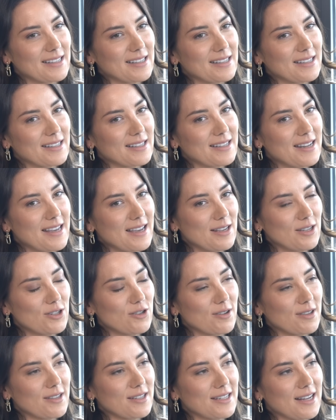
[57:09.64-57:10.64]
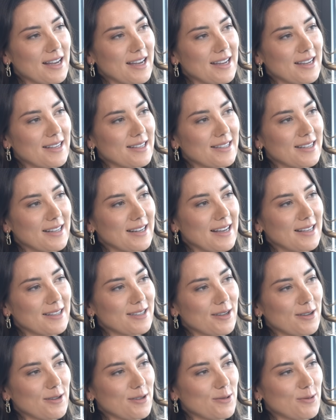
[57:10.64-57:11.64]
Sneakers during the day,
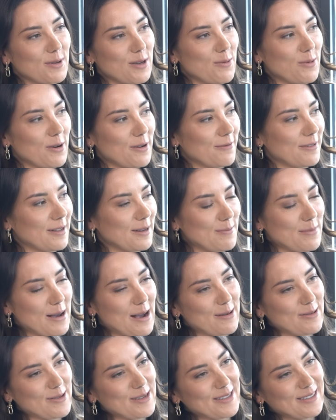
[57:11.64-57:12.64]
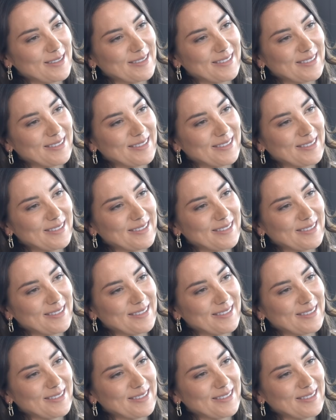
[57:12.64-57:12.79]
stilettos when you want to feel empowered.